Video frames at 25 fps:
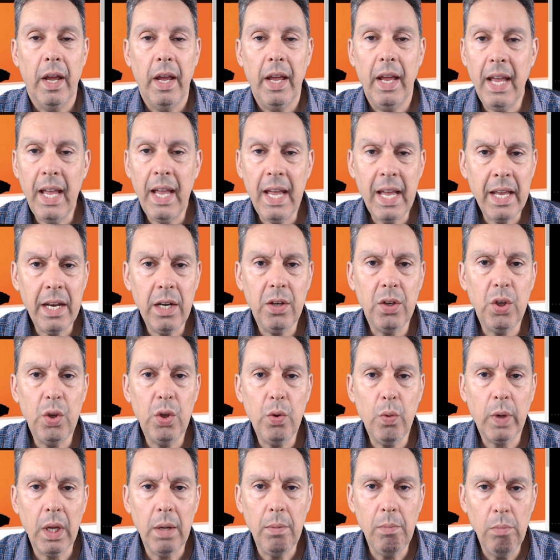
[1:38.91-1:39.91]
and
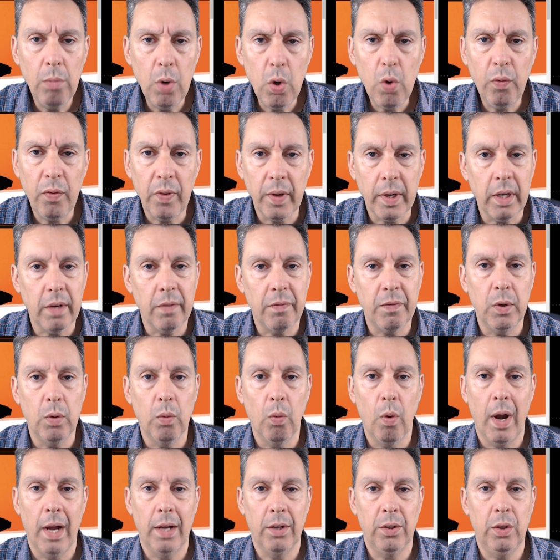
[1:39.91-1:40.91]
you can move it if you
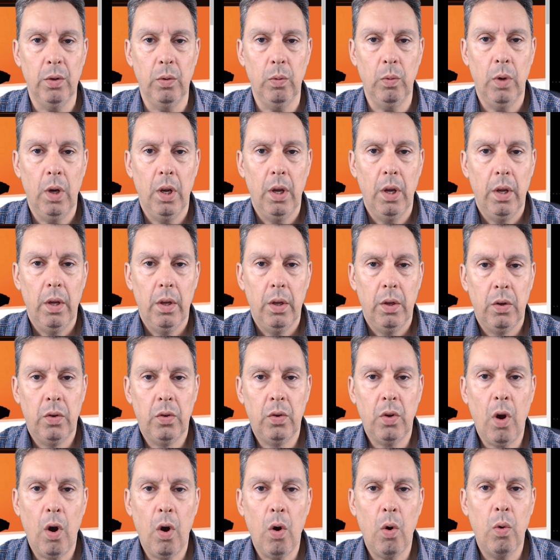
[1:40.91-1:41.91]
want to.
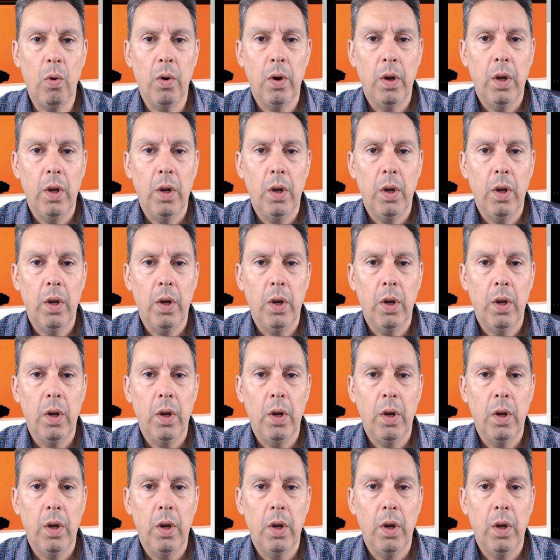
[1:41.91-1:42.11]
So